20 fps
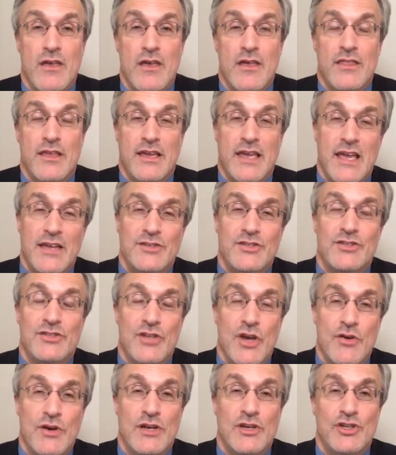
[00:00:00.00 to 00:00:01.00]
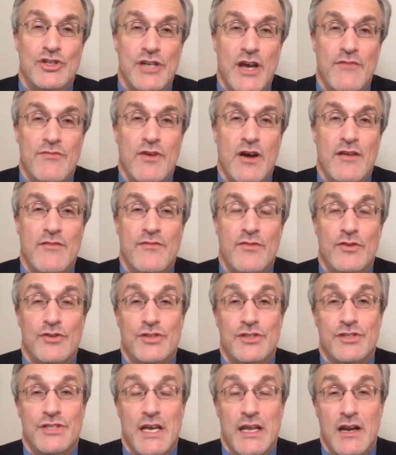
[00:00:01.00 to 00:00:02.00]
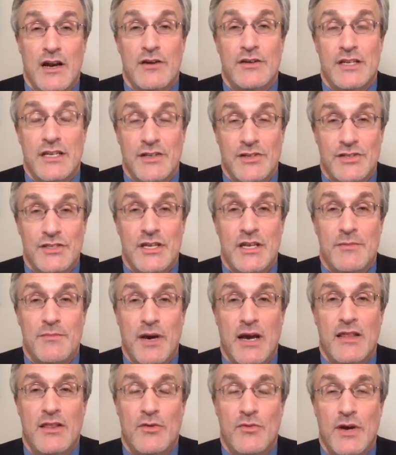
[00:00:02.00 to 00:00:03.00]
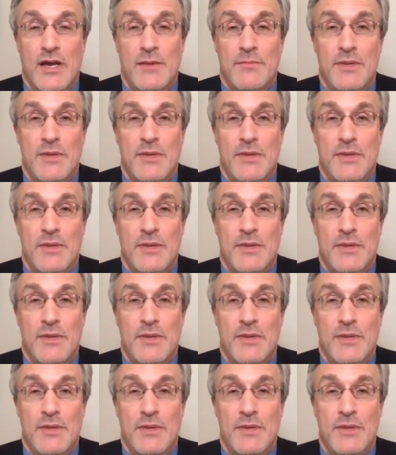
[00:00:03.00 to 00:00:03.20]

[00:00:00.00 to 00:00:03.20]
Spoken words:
The case is known as Chevron versus Nrdc, by the way,